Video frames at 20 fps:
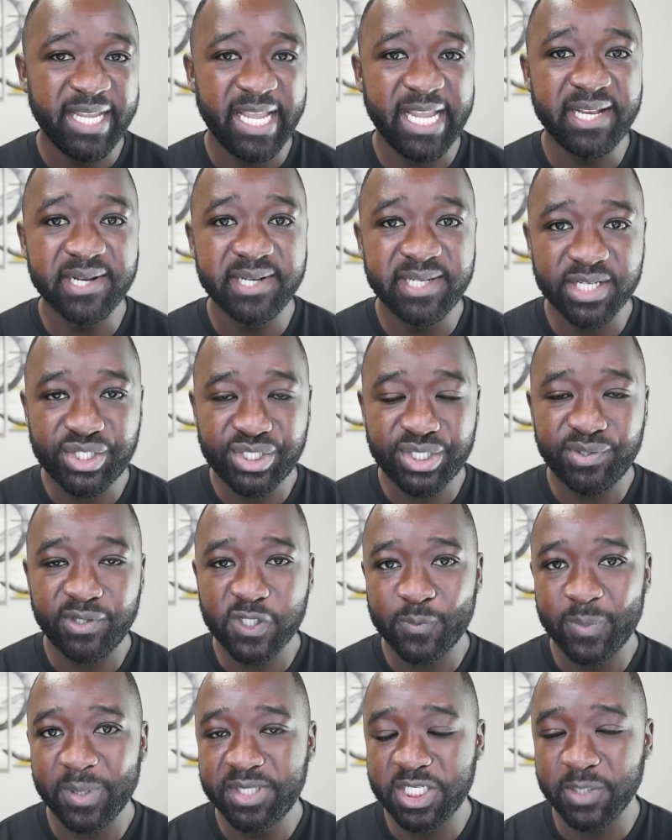In addition,
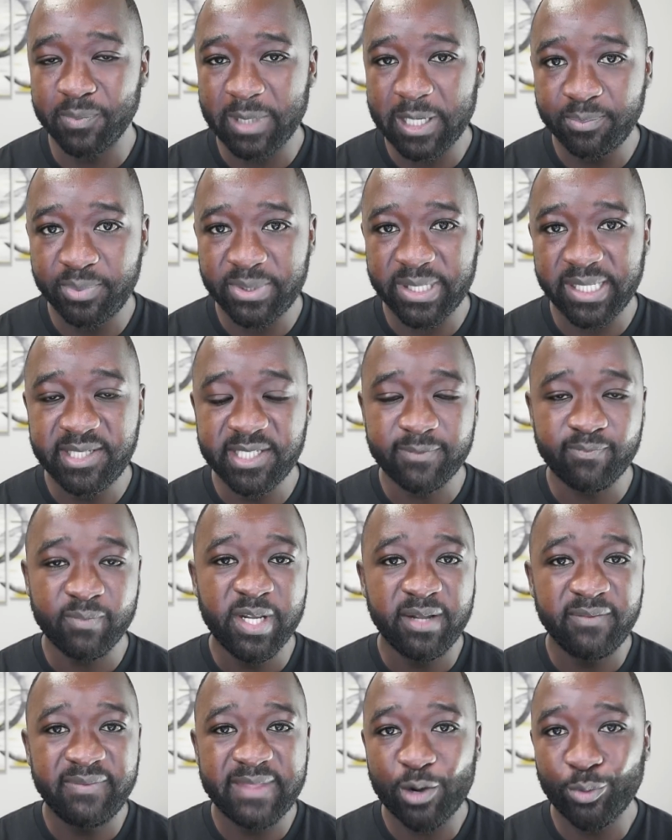there's been some updates
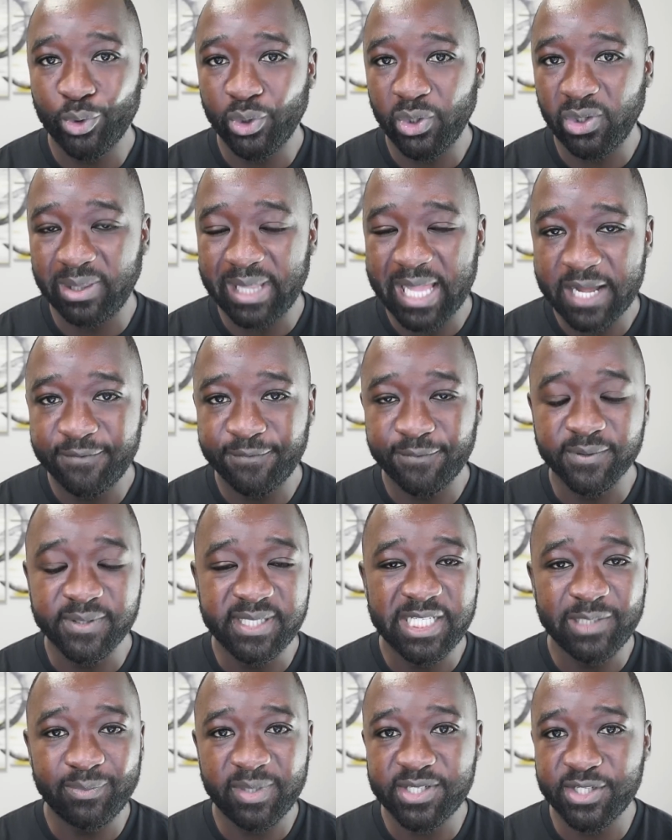that will allow for
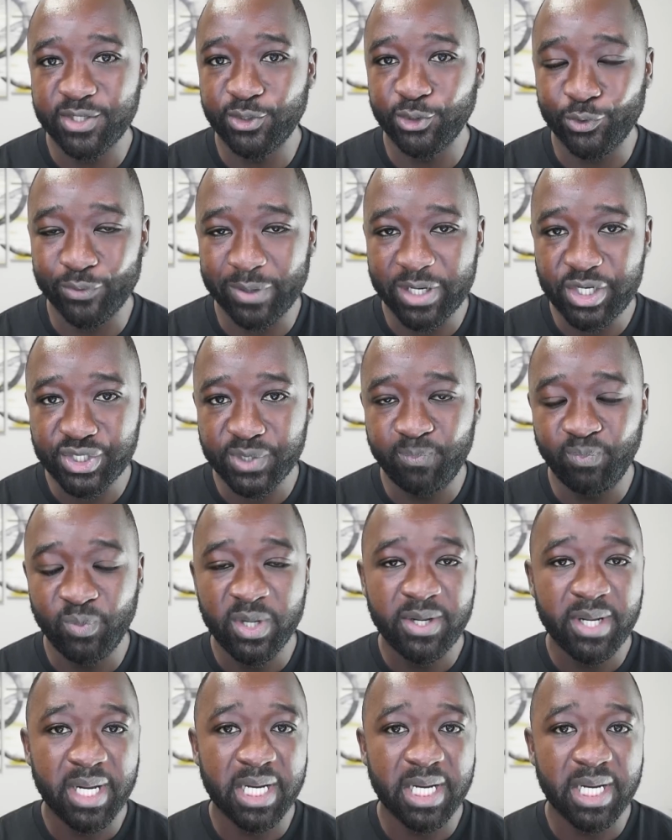seamless integration